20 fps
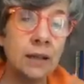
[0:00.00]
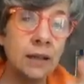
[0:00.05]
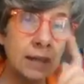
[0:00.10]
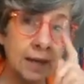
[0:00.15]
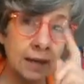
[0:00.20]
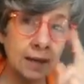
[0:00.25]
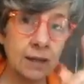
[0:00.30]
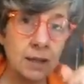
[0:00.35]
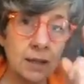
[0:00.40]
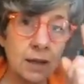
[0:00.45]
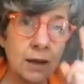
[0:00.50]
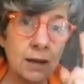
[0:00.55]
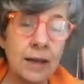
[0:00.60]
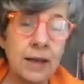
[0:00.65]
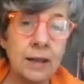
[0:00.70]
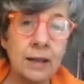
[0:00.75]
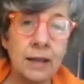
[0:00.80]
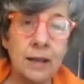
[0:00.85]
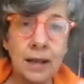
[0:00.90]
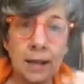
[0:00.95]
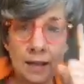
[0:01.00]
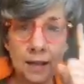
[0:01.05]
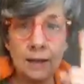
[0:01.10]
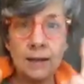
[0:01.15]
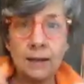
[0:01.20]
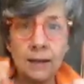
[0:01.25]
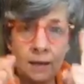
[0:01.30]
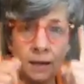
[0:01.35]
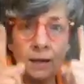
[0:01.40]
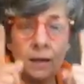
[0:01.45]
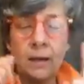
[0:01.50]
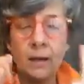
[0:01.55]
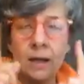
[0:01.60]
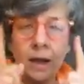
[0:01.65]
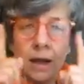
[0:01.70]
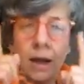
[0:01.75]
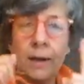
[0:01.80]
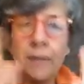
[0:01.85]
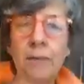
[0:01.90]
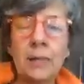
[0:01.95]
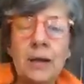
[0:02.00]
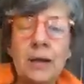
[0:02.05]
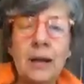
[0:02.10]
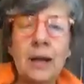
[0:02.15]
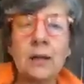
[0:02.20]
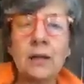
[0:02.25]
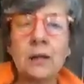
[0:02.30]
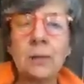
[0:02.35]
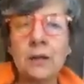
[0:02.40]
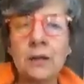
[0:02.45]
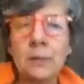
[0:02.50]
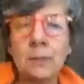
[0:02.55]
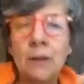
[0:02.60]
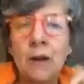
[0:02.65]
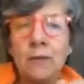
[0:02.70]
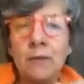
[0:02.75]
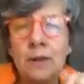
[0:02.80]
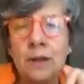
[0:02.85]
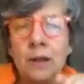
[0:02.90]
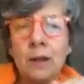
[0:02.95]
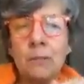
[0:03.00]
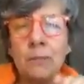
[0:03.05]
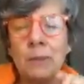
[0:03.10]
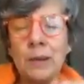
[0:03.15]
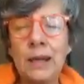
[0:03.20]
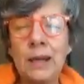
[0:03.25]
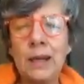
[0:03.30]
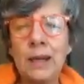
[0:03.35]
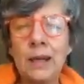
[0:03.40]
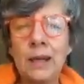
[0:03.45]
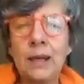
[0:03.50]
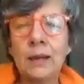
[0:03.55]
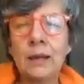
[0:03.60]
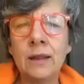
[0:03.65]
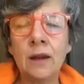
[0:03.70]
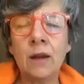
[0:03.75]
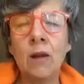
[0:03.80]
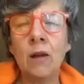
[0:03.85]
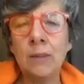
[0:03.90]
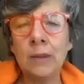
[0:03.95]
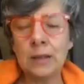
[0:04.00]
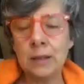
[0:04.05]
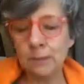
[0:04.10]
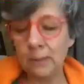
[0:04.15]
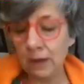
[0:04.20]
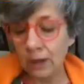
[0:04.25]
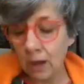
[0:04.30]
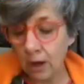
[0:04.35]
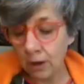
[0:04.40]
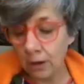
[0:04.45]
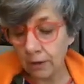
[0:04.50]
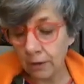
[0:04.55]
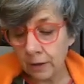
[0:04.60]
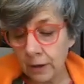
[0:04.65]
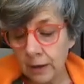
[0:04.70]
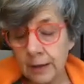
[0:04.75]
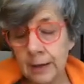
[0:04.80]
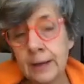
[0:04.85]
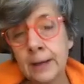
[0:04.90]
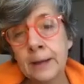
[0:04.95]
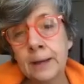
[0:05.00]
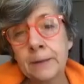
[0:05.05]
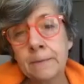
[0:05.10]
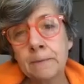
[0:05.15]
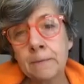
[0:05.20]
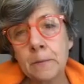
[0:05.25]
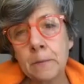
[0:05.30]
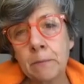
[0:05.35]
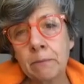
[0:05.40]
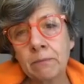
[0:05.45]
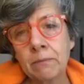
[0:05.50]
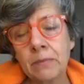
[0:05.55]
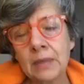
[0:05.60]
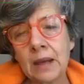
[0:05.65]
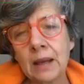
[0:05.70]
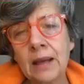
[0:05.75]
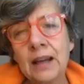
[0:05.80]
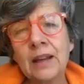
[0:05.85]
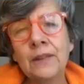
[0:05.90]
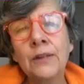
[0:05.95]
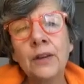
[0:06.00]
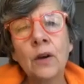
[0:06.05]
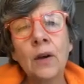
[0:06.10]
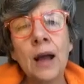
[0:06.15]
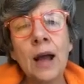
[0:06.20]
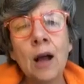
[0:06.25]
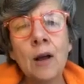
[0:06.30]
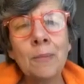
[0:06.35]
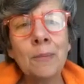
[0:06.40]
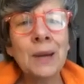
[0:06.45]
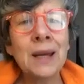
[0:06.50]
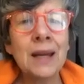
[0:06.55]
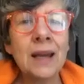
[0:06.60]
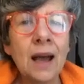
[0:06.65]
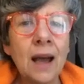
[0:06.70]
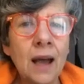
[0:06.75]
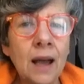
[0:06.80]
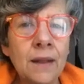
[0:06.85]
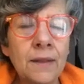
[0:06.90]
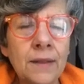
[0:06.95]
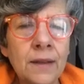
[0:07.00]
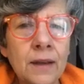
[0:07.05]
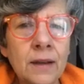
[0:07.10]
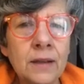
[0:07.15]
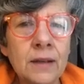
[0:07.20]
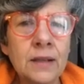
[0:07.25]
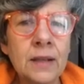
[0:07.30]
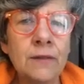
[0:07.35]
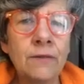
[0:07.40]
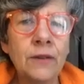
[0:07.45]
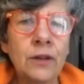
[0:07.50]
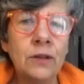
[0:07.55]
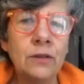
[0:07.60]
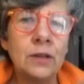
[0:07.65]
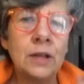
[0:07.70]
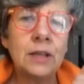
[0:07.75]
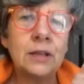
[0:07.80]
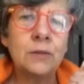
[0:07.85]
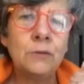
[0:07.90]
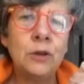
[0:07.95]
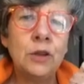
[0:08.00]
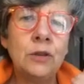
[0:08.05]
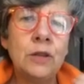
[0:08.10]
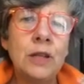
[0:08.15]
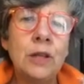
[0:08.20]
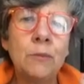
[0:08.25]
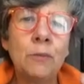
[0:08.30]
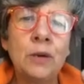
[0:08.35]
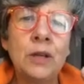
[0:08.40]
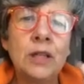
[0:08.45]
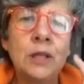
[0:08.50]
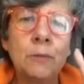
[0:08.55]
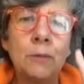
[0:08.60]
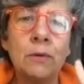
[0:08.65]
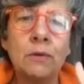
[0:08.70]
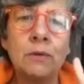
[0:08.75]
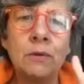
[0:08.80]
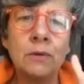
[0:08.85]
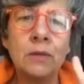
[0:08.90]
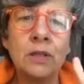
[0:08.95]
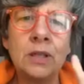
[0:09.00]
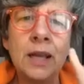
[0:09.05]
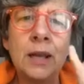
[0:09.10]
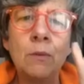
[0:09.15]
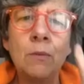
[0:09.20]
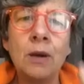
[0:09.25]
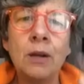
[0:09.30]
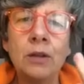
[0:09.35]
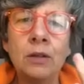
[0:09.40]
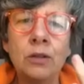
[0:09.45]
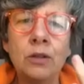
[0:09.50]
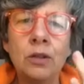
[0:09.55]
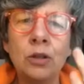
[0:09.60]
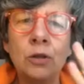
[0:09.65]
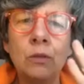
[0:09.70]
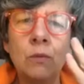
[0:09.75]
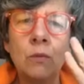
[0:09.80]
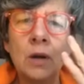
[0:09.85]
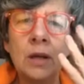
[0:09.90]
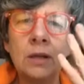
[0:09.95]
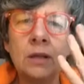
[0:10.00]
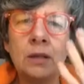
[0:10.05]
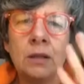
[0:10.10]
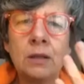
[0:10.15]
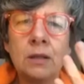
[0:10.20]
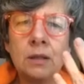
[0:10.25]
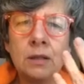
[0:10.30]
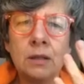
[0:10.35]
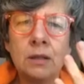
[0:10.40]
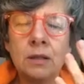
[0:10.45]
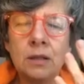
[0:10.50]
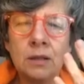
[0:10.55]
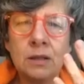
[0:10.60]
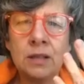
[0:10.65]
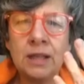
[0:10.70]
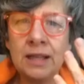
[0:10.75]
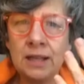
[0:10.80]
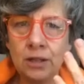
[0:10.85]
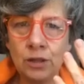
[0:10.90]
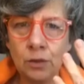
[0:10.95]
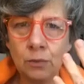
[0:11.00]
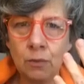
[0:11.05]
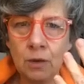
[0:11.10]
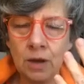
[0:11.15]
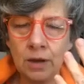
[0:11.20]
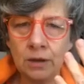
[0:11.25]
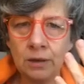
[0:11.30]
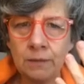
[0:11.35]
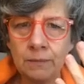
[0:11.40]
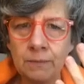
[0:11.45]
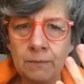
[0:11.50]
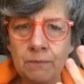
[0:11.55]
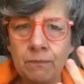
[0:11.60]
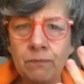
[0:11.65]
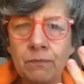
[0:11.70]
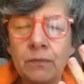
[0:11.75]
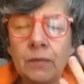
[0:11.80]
The links are in the announcement above, and they'll be in the comments below. If you're helping others, if using the principles see one, do one, teach one.